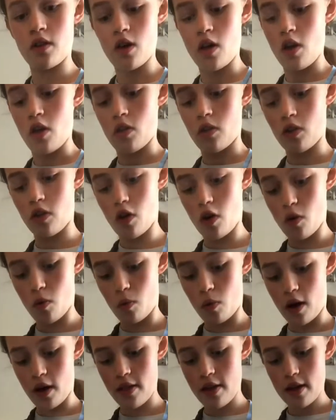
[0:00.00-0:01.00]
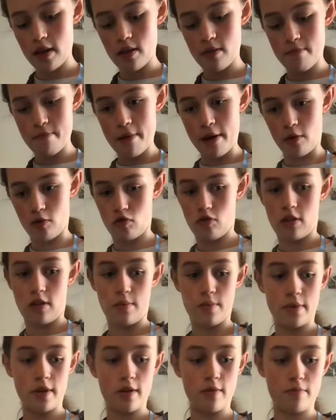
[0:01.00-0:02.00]
So while that's melting,
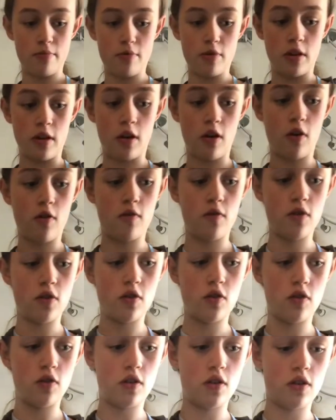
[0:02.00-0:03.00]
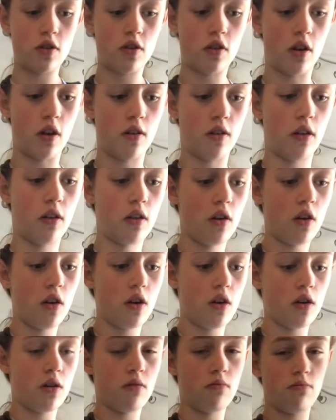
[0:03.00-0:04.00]
we can put it over to
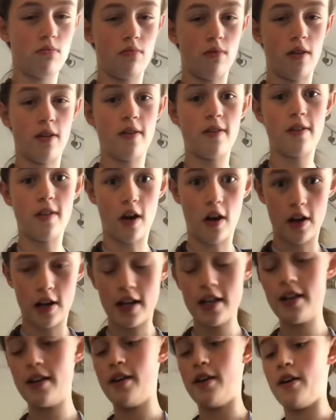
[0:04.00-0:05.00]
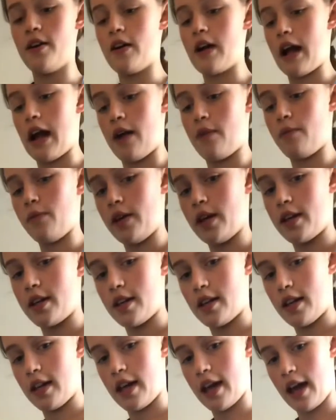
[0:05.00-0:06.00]
the side, and we
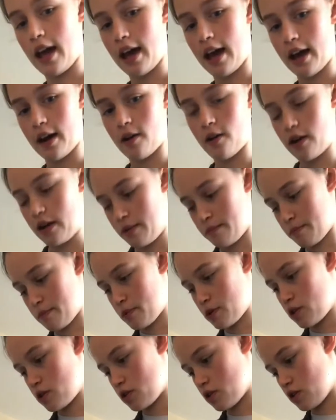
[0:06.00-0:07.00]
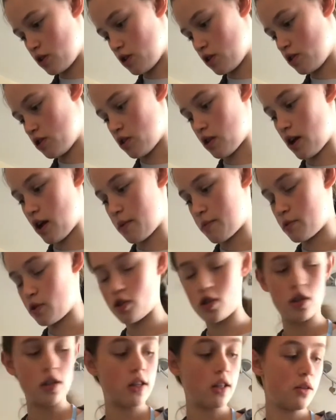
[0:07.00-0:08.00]
can get out our mustard. So how
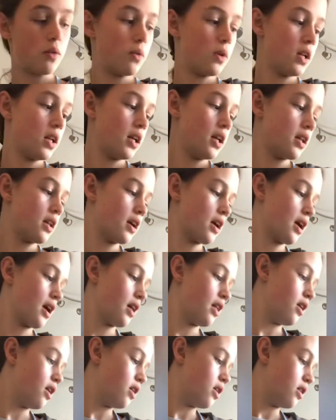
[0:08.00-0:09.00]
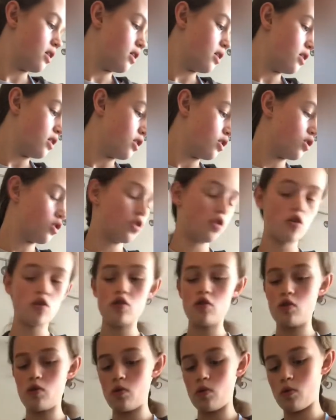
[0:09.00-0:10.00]
much tablespoons again?
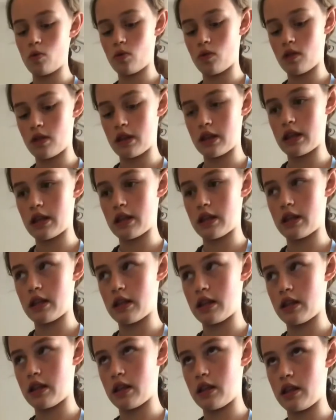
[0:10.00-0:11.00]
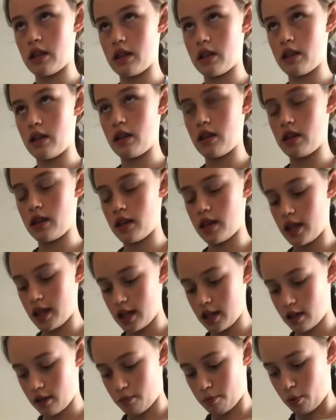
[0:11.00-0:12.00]
2
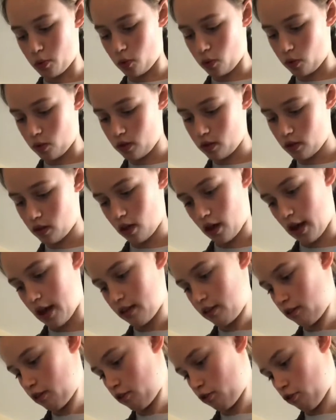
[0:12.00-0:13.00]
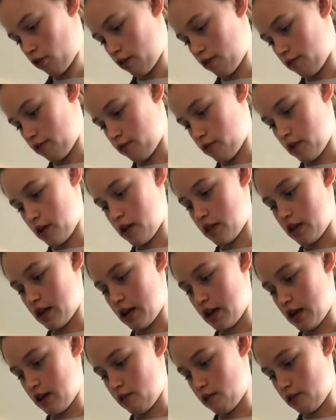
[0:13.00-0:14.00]
teaspoons. Had to try and figure
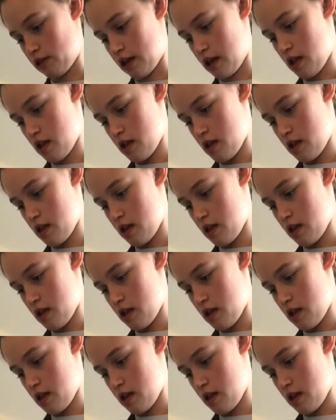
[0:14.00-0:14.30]
that out then.